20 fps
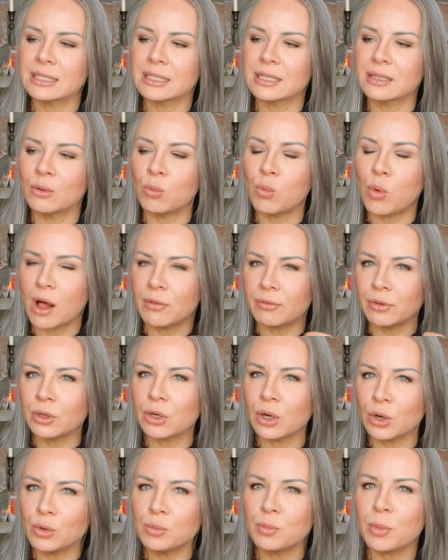the waffle
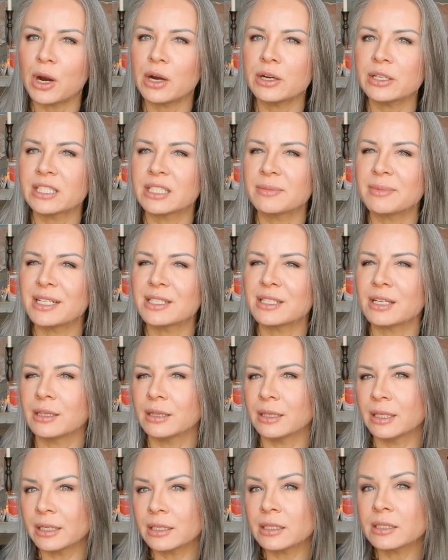cone part smells a
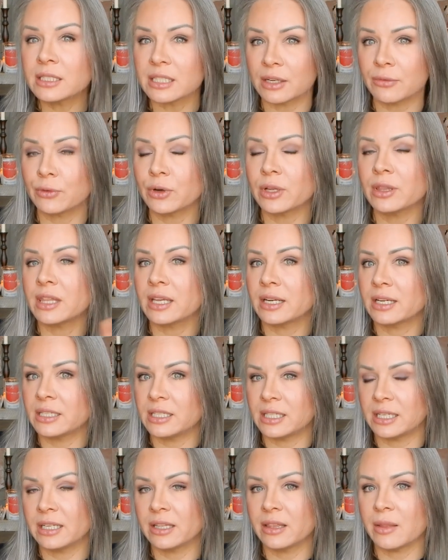little different than
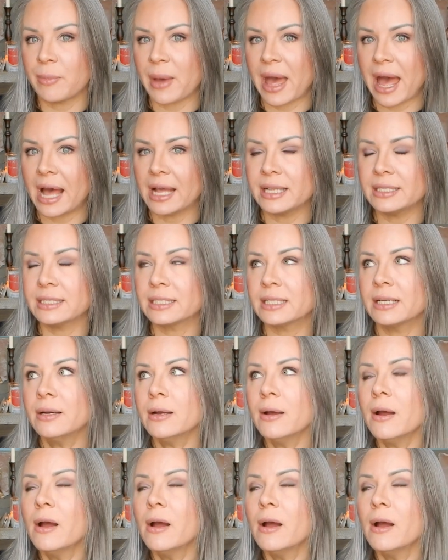it did in the past.